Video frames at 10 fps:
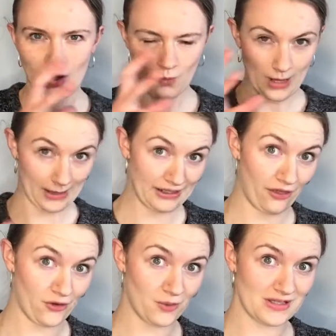while
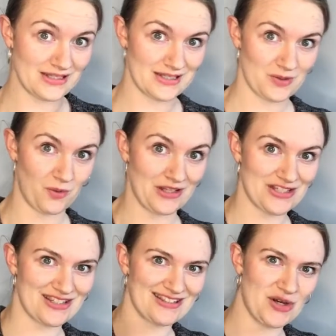another was
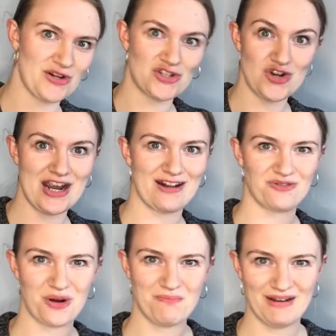sort of straying
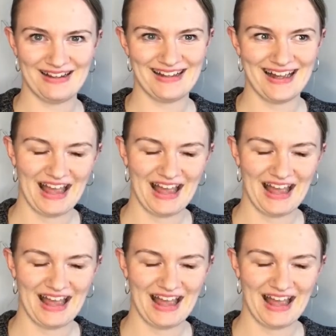from my